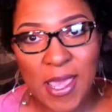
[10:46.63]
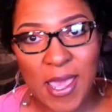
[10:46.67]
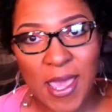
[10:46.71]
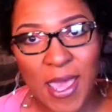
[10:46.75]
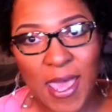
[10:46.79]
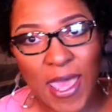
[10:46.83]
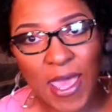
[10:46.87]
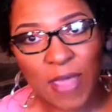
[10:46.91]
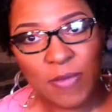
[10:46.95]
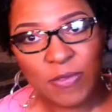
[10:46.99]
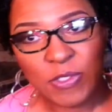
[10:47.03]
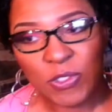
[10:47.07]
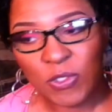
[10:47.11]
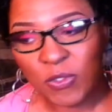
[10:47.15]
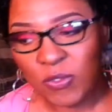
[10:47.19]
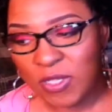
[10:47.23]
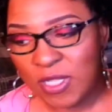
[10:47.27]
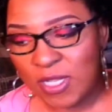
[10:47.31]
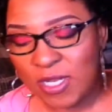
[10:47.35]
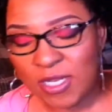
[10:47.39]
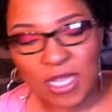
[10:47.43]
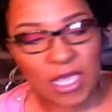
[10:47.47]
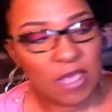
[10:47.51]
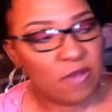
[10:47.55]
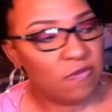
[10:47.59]
I absolutely
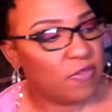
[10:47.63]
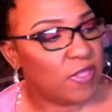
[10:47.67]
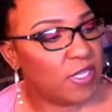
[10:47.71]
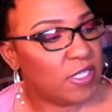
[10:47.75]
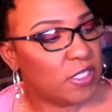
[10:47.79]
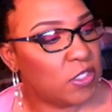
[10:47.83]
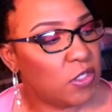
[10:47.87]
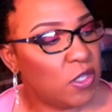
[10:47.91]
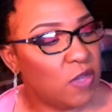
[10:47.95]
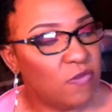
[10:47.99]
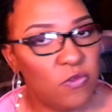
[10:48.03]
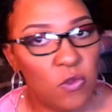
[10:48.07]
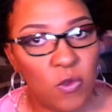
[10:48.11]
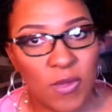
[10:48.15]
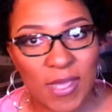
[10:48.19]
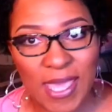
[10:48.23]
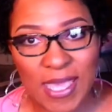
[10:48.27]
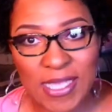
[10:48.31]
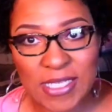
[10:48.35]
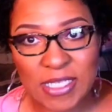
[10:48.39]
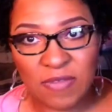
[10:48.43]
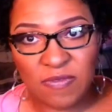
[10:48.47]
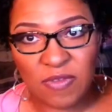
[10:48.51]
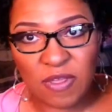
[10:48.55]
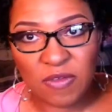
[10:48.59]
love this. So if you
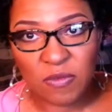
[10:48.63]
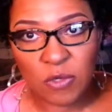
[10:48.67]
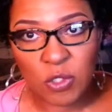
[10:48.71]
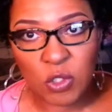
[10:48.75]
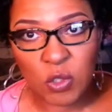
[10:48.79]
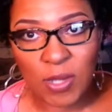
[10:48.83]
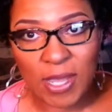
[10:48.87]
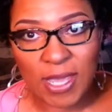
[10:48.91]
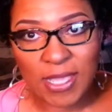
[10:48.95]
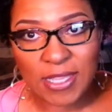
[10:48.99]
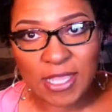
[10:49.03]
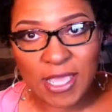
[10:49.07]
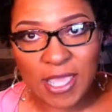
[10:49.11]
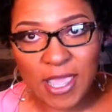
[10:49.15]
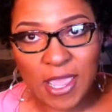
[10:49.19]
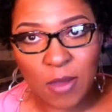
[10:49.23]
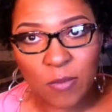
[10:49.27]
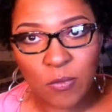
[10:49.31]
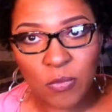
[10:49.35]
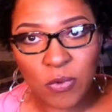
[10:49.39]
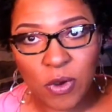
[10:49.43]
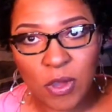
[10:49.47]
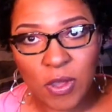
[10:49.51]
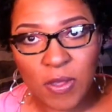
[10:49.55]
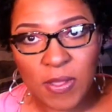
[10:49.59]
guys have ever tried the
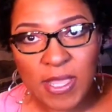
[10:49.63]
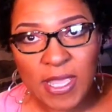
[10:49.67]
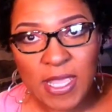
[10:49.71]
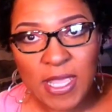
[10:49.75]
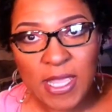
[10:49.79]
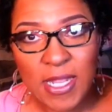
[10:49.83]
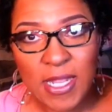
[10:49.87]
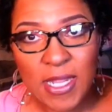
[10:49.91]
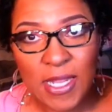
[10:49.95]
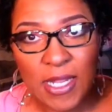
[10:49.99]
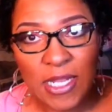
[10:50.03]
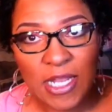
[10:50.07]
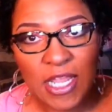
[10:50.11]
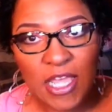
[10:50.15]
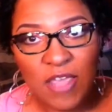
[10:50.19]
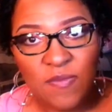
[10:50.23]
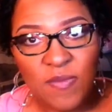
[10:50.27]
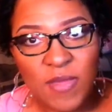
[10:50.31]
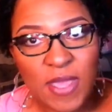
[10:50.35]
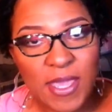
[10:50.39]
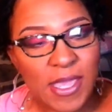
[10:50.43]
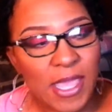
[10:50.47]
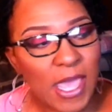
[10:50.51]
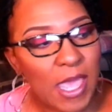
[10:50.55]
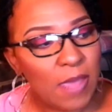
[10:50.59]
Ampro, leave me
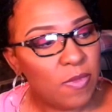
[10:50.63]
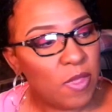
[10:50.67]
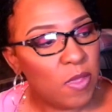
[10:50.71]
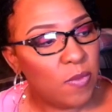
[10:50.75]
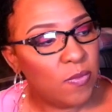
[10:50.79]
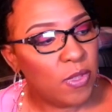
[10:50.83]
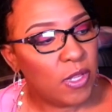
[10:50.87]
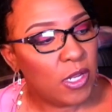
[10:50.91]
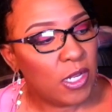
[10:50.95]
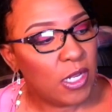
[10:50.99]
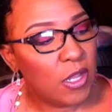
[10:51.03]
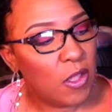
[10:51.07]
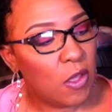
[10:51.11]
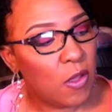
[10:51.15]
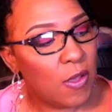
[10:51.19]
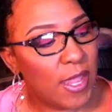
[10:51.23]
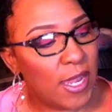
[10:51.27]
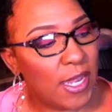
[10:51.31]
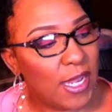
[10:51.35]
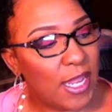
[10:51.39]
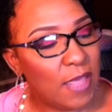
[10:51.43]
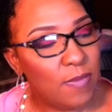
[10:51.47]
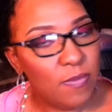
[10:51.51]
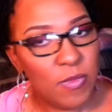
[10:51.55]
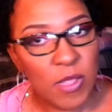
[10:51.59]
a comment below and
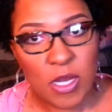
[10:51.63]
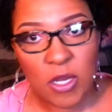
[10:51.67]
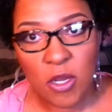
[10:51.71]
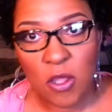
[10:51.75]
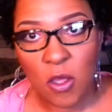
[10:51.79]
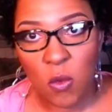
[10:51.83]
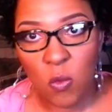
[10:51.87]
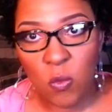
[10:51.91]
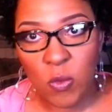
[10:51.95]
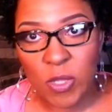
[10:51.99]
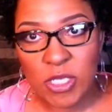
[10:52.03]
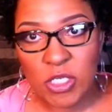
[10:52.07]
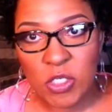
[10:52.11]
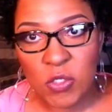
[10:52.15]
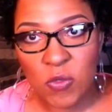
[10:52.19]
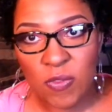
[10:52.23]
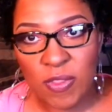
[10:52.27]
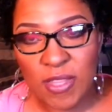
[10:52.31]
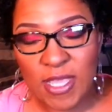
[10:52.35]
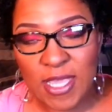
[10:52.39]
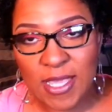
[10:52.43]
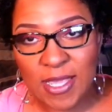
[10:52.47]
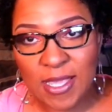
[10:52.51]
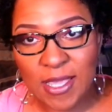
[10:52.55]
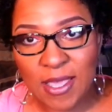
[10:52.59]
let me know what you
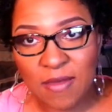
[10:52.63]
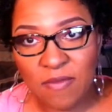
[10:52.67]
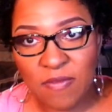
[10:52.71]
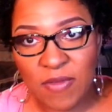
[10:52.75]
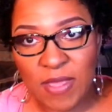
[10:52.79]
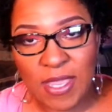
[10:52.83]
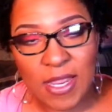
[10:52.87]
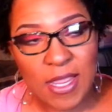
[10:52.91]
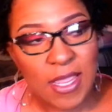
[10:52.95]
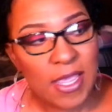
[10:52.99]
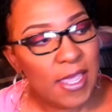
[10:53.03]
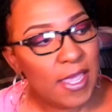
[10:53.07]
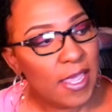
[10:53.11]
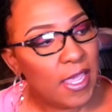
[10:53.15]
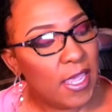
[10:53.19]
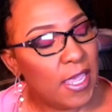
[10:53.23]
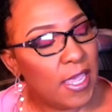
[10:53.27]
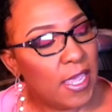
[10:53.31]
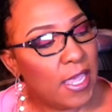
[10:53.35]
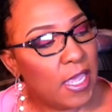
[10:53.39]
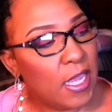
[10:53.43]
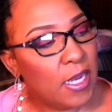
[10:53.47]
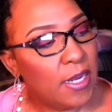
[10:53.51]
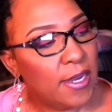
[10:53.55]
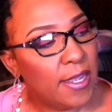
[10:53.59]
think of it.
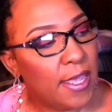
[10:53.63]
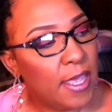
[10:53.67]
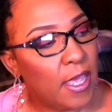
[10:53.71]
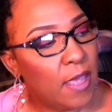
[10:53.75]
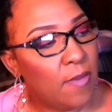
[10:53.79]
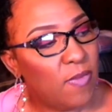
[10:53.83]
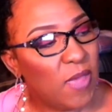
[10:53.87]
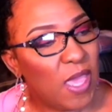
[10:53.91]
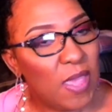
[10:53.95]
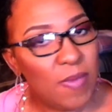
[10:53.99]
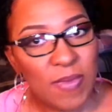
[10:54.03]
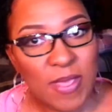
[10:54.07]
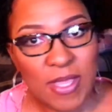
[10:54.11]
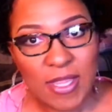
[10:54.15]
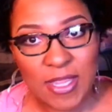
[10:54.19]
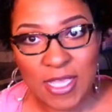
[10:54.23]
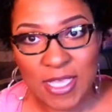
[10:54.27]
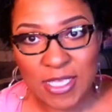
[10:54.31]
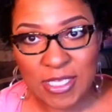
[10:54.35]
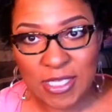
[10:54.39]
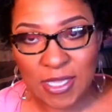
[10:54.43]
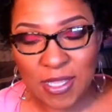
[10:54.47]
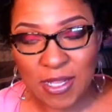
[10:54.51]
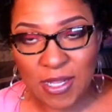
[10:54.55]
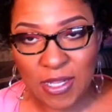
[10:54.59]
And uh, maybe
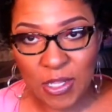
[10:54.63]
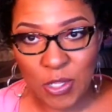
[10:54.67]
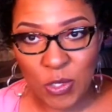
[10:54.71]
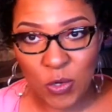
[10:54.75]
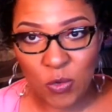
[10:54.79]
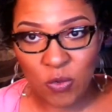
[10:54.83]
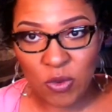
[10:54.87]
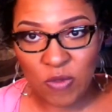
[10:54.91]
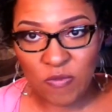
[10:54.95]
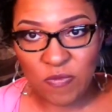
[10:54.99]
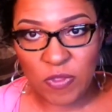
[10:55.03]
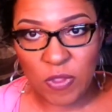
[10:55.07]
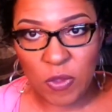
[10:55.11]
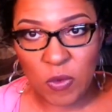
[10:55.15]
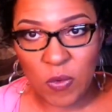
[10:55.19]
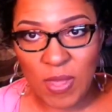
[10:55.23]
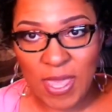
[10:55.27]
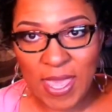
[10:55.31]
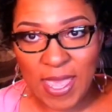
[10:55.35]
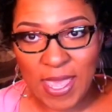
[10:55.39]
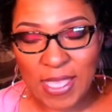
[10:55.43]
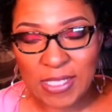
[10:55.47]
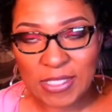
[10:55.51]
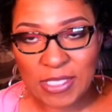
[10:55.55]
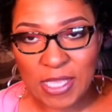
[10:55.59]
this little review
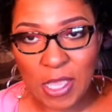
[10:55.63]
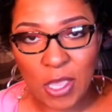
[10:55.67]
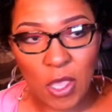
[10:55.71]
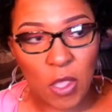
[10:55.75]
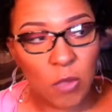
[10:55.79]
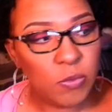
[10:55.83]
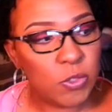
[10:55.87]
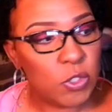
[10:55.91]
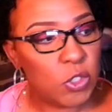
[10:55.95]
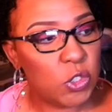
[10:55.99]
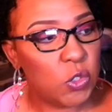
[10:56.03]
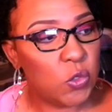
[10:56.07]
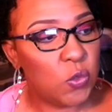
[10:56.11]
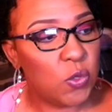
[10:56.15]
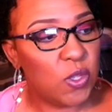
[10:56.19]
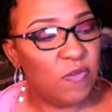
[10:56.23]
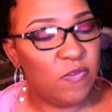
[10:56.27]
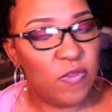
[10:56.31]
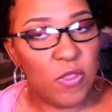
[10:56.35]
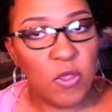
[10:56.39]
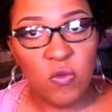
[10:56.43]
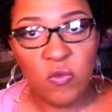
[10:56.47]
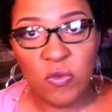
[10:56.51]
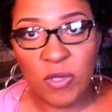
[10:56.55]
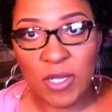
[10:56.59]
has helped you if
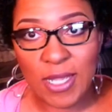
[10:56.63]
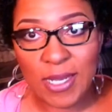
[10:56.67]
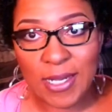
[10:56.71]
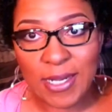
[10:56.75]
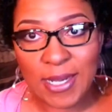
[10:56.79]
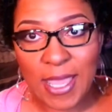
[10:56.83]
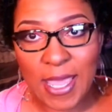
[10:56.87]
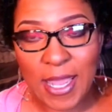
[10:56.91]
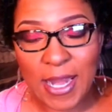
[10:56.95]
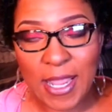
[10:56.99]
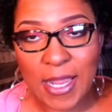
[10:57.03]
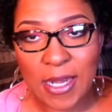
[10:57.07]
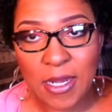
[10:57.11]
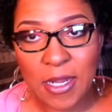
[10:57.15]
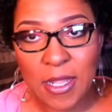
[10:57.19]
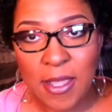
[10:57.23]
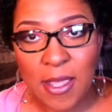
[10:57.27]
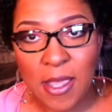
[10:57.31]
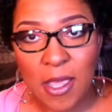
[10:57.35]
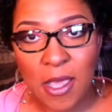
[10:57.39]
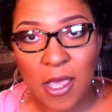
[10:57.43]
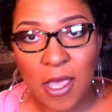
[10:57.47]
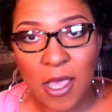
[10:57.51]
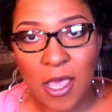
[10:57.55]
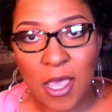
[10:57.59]
you looked at it
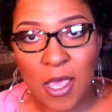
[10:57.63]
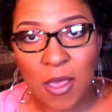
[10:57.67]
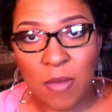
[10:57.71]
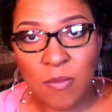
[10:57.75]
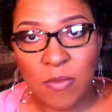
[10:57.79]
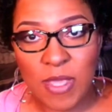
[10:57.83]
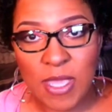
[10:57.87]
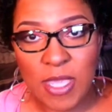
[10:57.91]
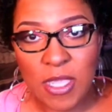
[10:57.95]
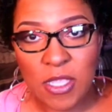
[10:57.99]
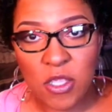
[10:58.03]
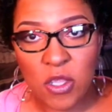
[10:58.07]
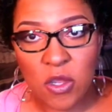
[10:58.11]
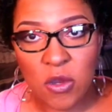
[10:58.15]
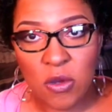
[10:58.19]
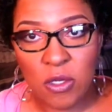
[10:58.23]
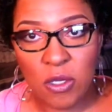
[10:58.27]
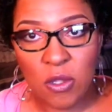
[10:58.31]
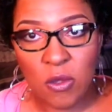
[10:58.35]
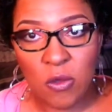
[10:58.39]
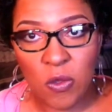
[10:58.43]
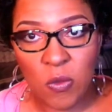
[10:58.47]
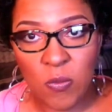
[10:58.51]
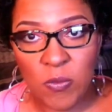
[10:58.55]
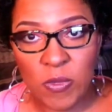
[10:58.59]
um, in your
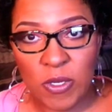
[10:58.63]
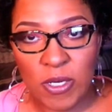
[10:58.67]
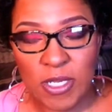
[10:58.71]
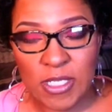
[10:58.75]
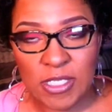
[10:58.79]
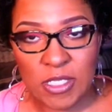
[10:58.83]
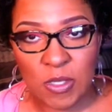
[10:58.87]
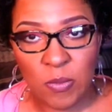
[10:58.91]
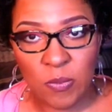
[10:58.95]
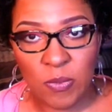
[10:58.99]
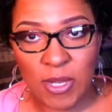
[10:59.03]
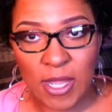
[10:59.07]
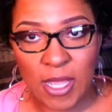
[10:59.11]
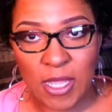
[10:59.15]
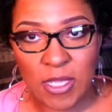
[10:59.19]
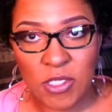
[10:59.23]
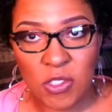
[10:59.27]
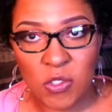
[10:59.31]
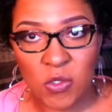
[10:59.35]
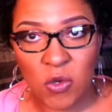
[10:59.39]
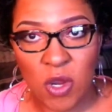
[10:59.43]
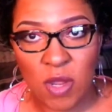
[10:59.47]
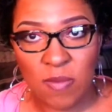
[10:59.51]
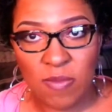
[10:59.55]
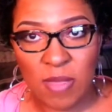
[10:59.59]
local beauty supply
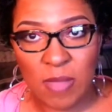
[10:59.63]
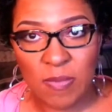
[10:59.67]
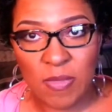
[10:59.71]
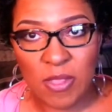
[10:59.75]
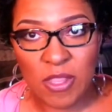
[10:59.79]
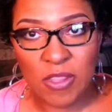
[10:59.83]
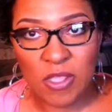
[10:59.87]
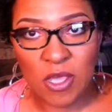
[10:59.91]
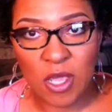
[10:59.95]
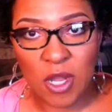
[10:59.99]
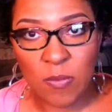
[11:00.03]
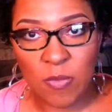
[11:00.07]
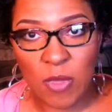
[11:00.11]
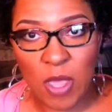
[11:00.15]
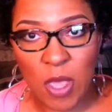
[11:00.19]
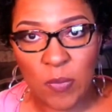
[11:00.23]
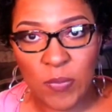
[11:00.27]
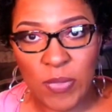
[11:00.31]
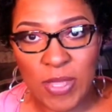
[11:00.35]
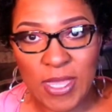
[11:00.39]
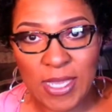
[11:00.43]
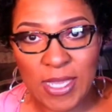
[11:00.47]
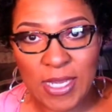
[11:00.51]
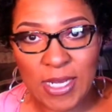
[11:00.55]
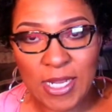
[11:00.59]
store and maybe thought about
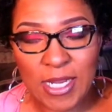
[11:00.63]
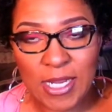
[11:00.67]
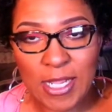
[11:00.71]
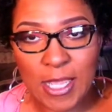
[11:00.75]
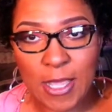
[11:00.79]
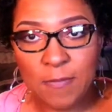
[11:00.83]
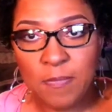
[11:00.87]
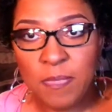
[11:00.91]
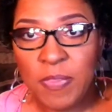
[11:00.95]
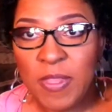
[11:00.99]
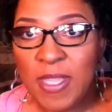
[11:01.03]
picking it up.